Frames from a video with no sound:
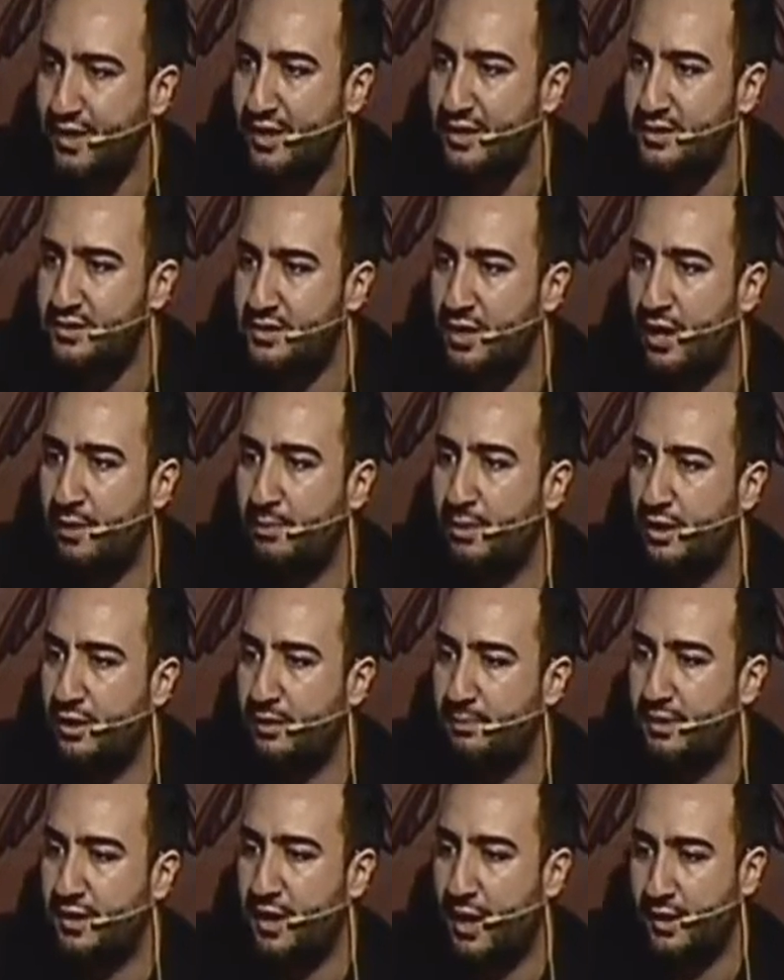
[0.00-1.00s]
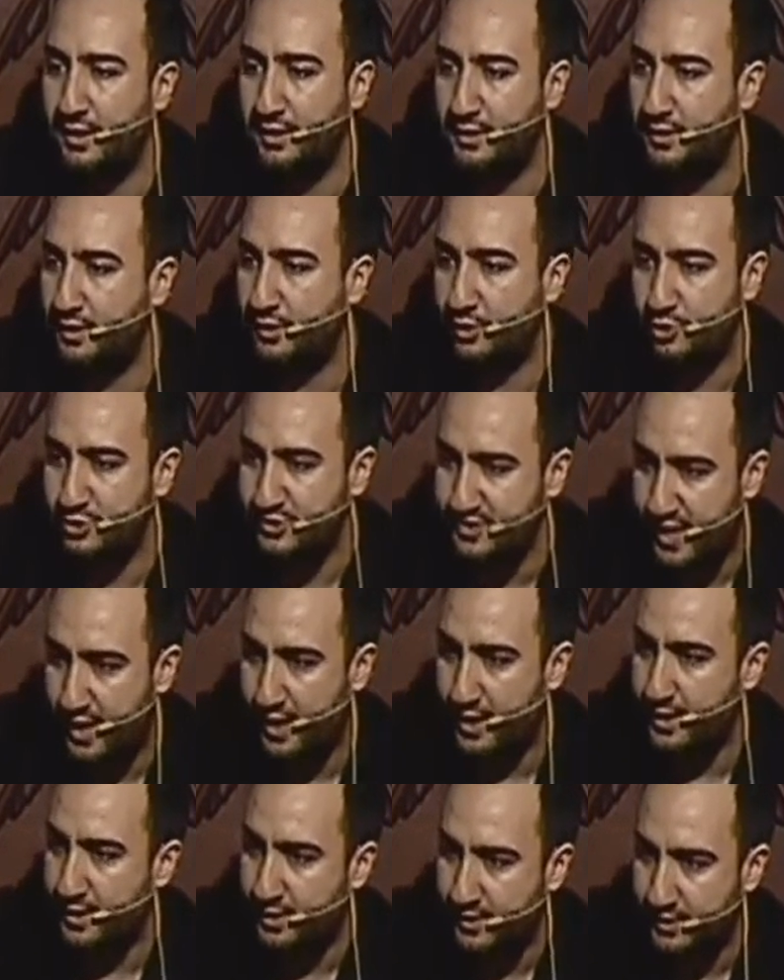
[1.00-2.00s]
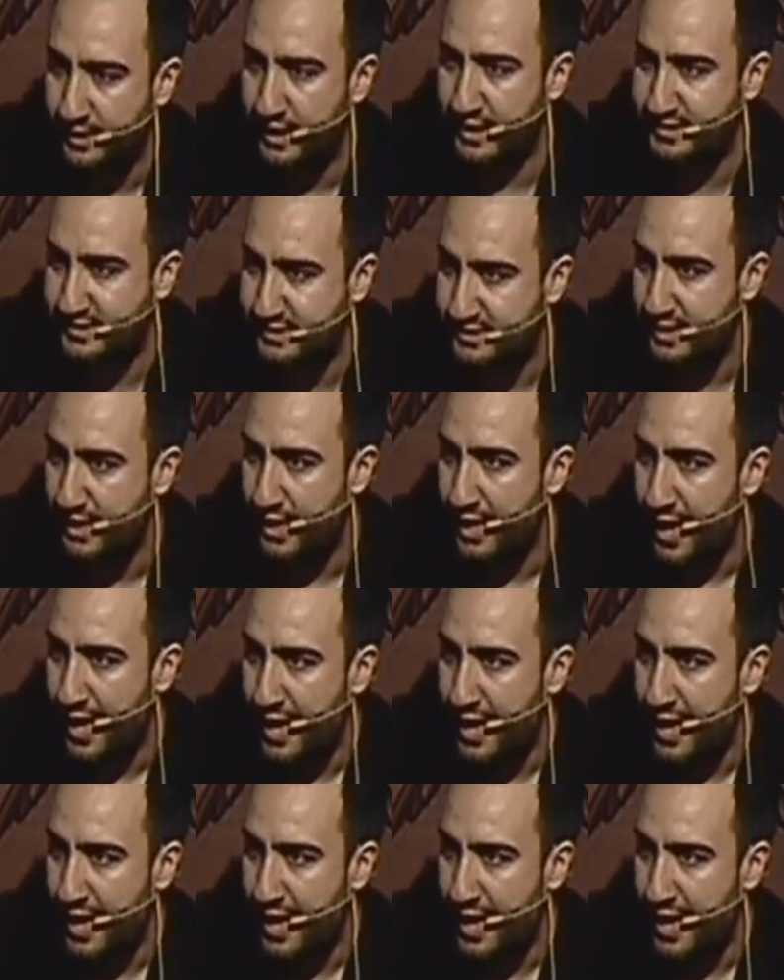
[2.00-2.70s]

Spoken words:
Da'bal bin Ali al-Khuza'i. Yes?